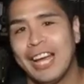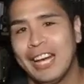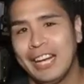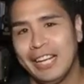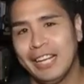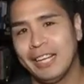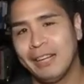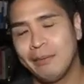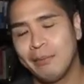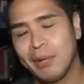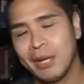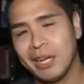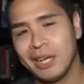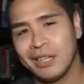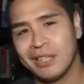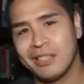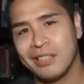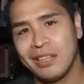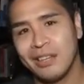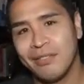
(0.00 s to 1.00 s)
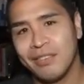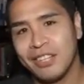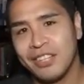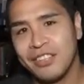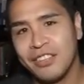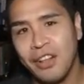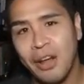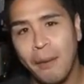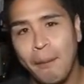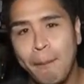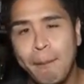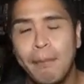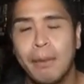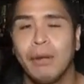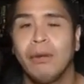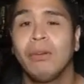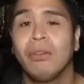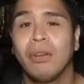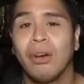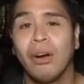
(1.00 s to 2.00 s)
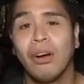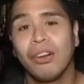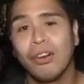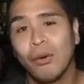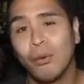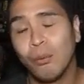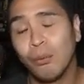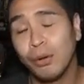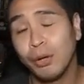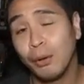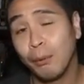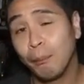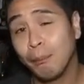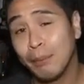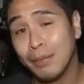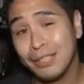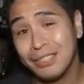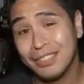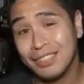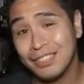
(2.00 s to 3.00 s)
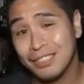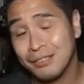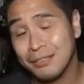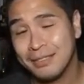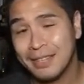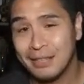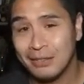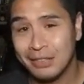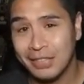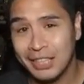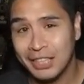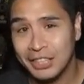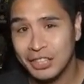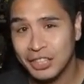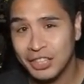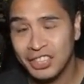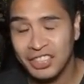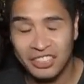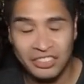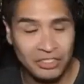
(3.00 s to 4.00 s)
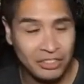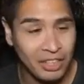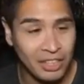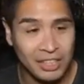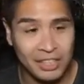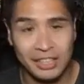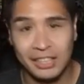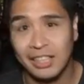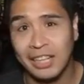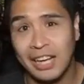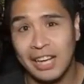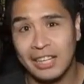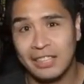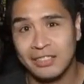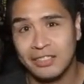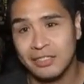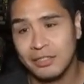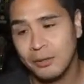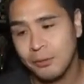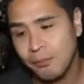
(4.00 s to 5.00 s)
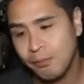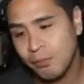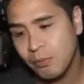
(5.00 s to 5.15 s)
at it. Because if it's not built on a real business foundation, it's not going to last.